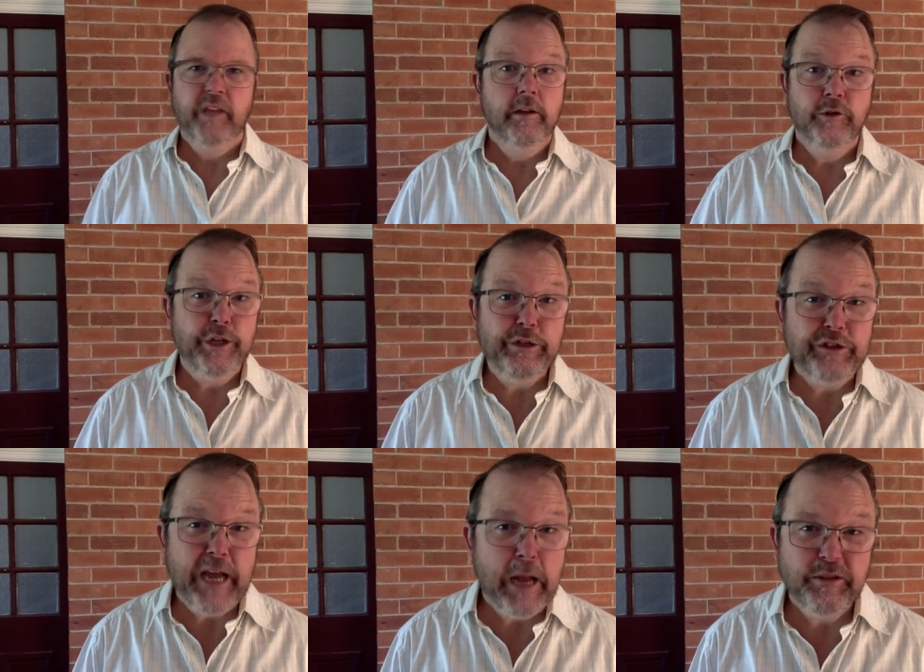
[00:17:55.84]
Jesus
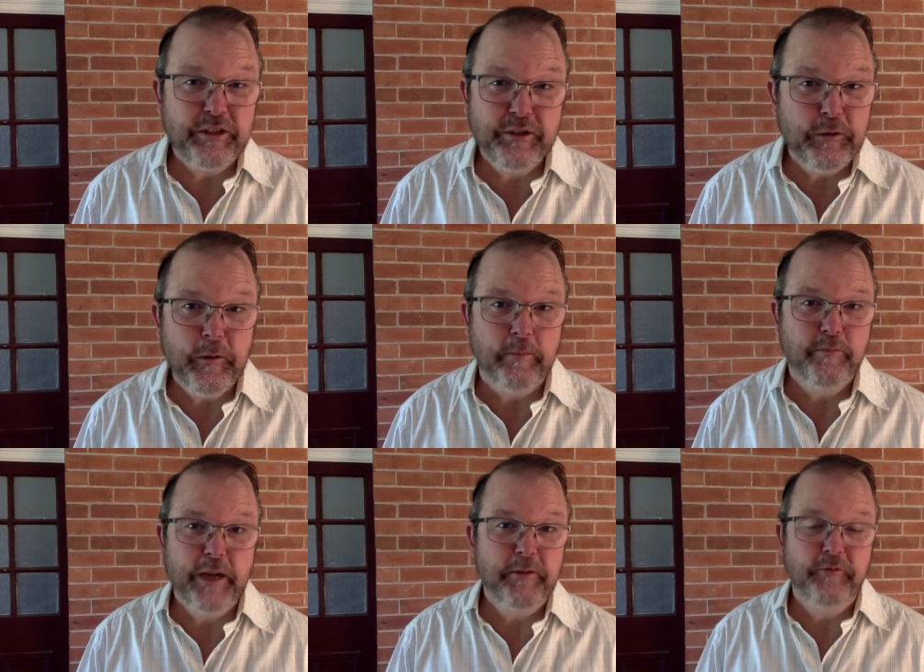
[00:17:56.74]
calms the storm,
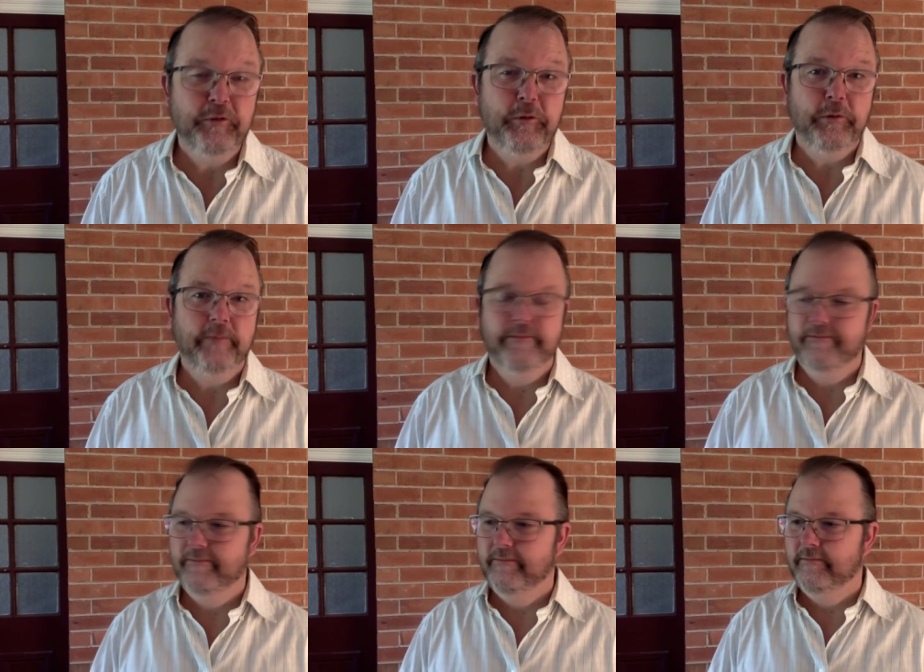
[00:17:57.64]
chapter 4.
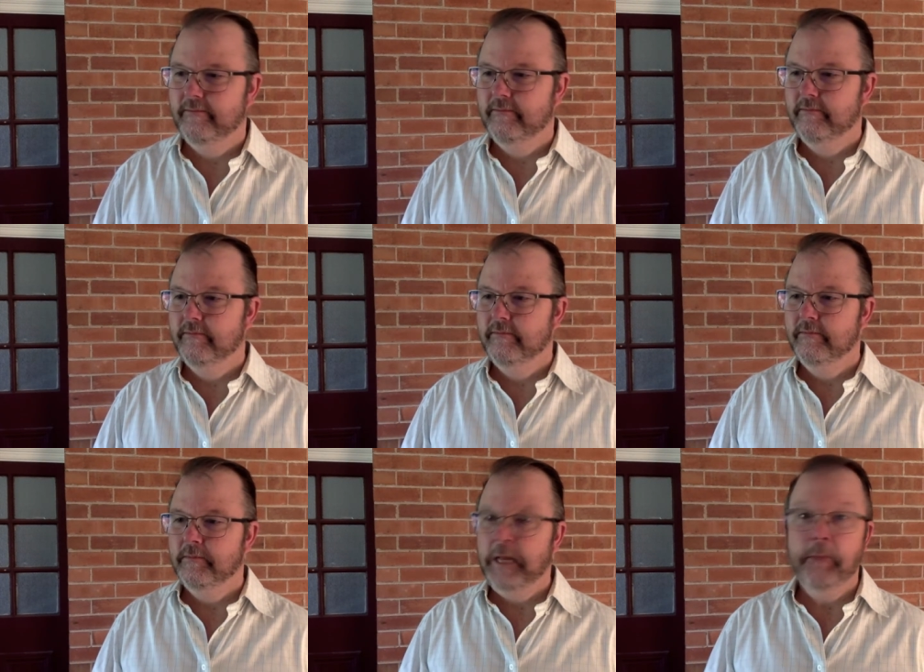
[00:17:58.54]

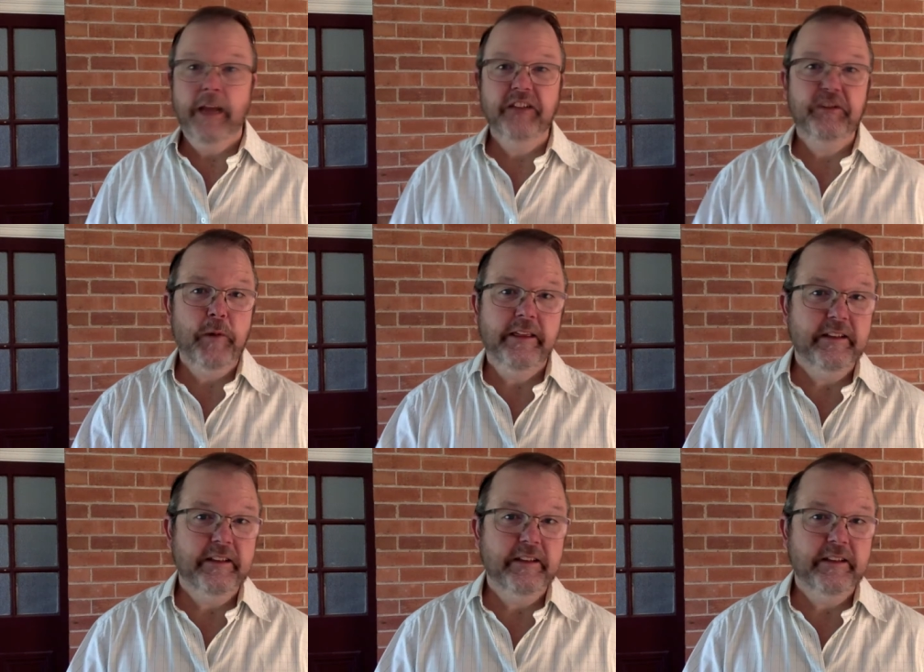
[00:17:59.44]
He makes the weather